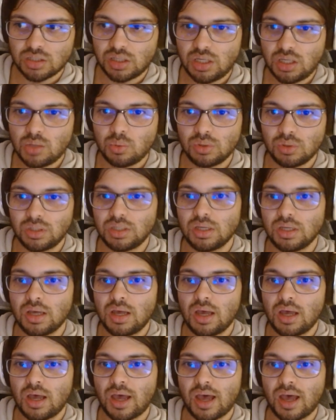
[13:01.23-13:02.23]
equally
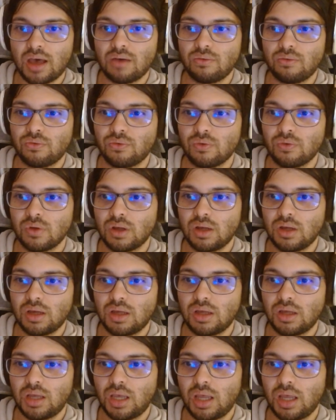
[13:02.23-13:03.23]
have
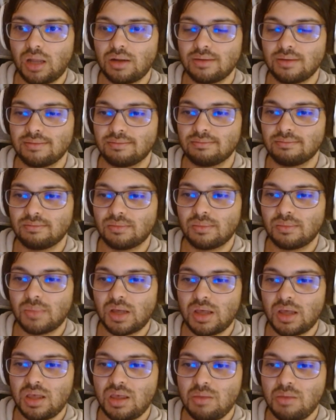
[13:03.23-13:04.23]
an
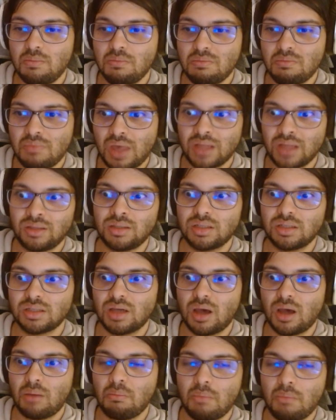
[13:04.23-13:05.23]
immense
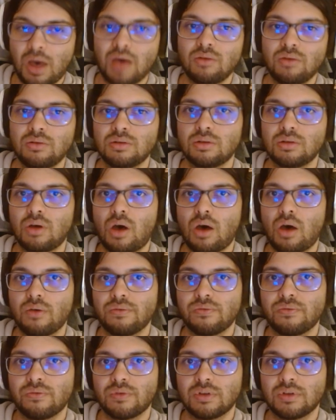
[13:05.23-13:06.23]
amount
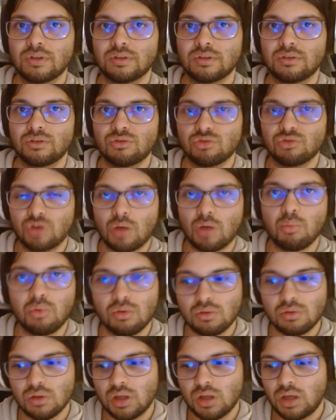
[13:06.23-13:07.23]
of
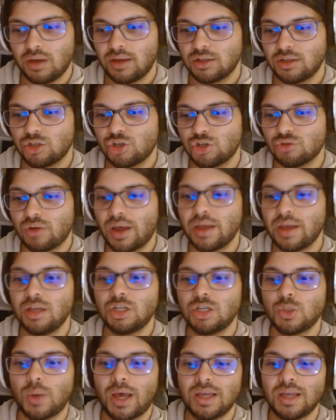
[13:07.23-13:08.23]
trouble trying
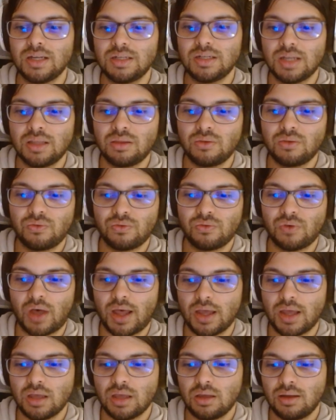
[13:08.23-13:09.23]
to
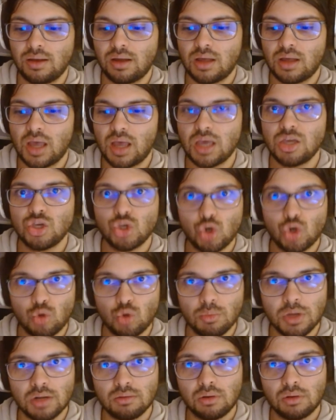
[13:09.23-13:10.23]
identify a
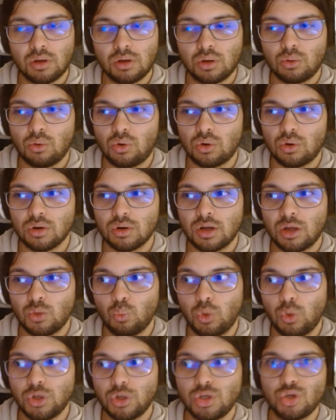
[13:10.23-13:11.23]
human or
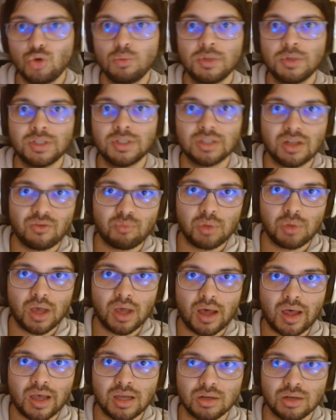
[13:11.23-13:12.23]
what humans left
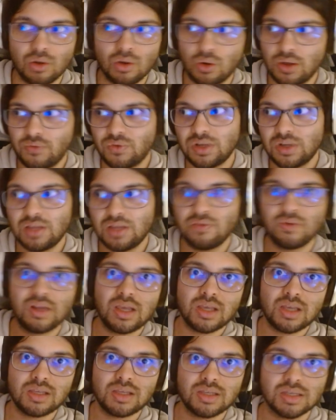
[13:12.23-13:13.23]
behind, or if it even
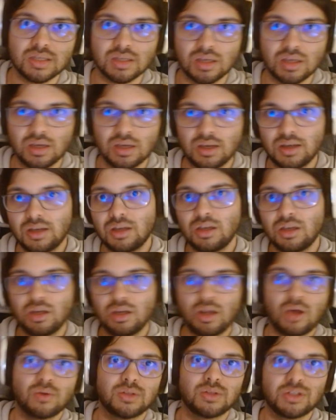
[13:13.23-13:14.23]
is, you
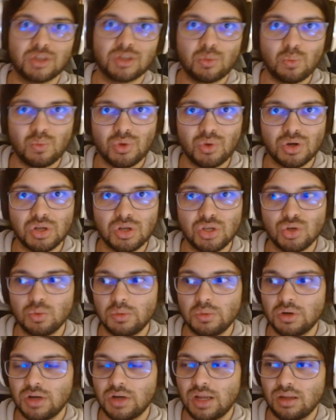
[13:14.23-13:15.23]
know, somewhat
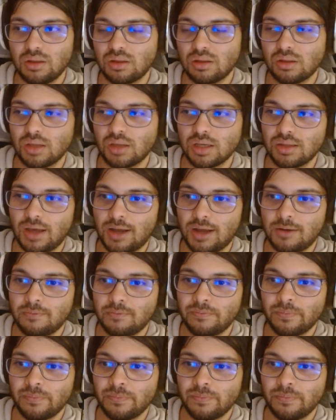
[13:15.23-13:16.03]
human or anything like that.